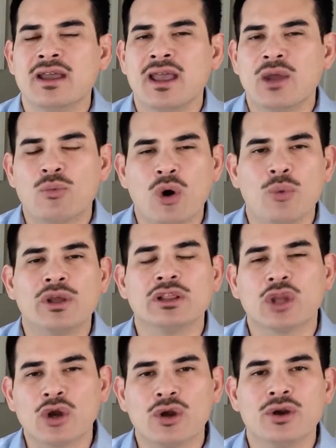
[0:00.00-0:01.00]
And what we
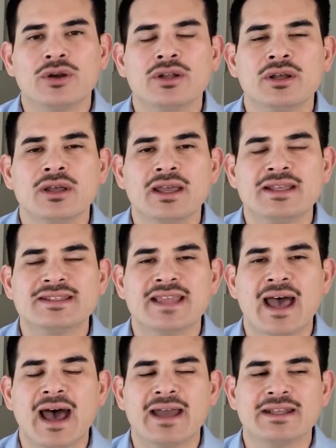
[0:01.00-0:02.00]
learned is
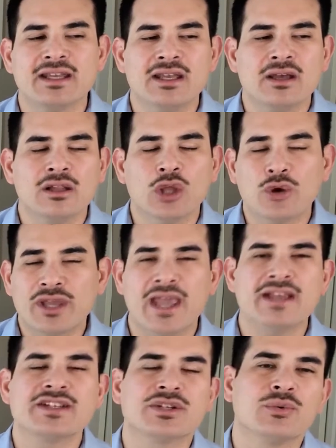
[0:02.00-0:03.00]
that
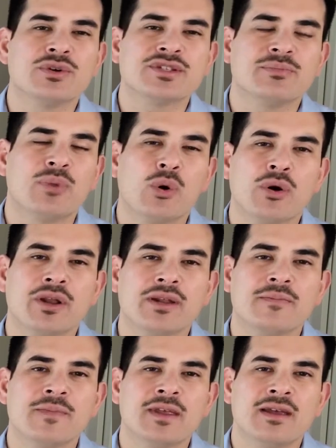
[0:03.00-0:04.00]
location was important.
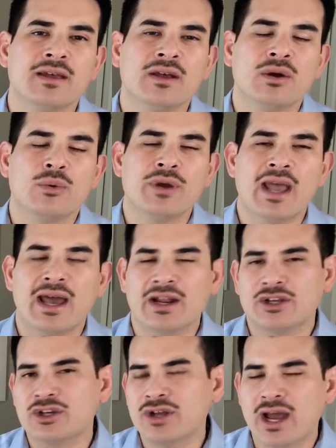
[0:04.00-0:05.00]
We had a
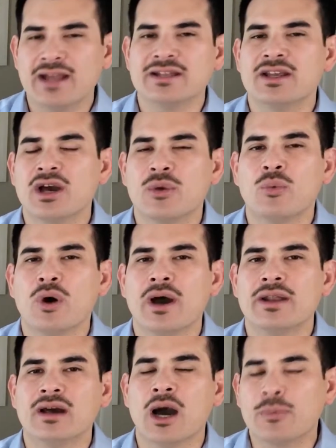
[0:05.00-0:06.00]
good idea on
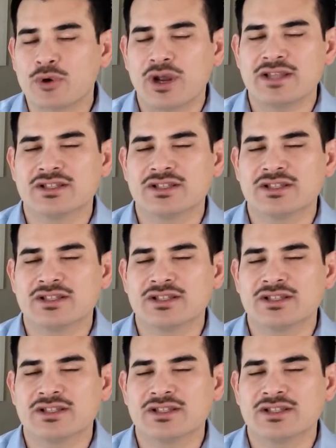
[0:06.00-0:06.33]
what upgrades